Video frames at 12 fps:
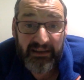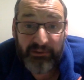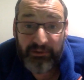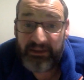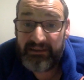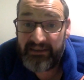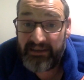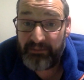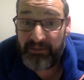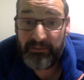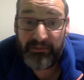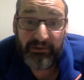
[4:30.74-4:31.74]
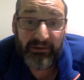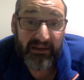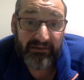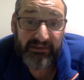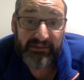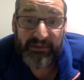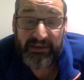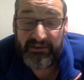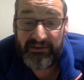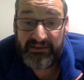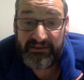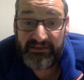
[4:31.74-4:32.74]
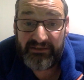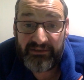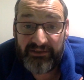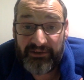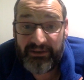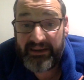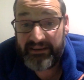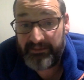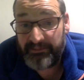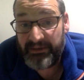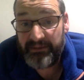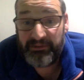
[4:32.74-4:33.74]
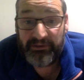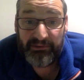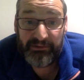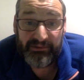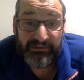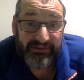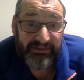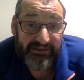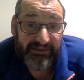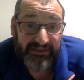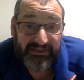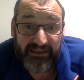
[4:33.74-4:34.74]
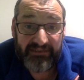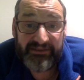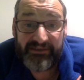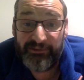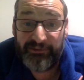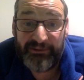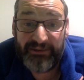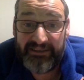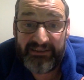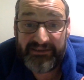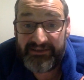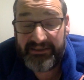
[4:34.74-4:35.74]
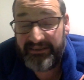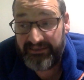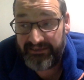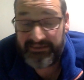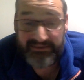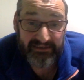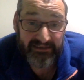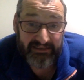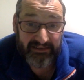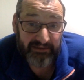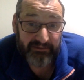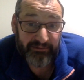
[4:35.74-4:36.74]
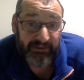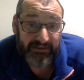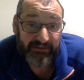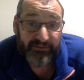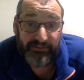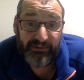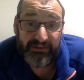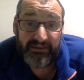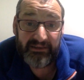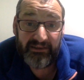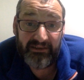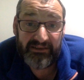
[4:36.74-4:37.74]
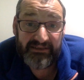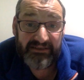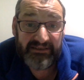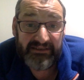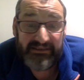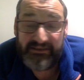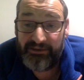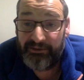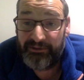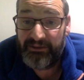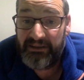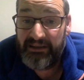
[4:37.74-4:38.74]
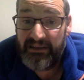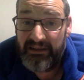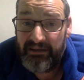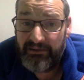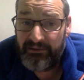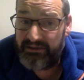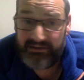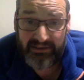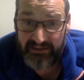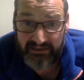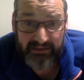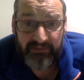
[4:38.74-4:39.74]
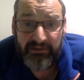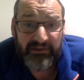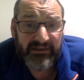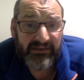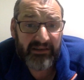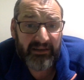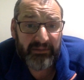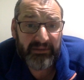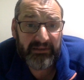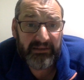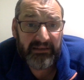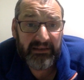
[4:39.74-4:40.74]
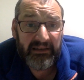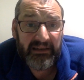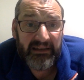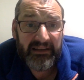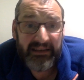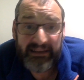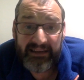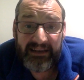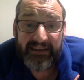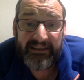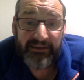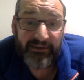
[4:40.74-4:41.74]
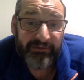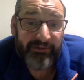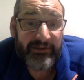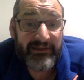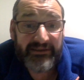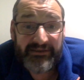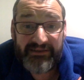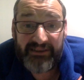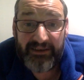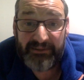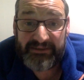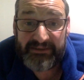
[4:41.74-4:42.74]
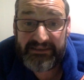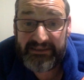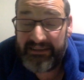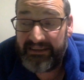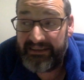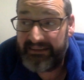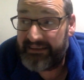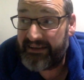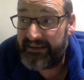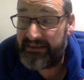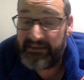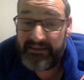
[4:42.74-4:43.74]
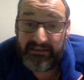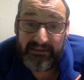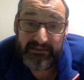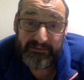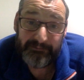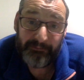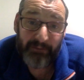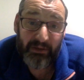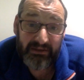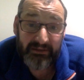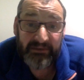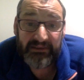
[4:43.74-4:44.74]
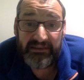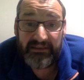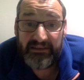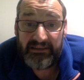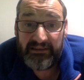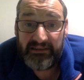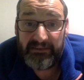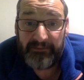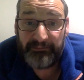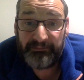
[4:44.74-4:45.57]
We can take people who have experience, or either people who just left school and are still fresh with the knowledge in it, so we're not going to give you a job. And then I had to look for other jobs, and I ultimately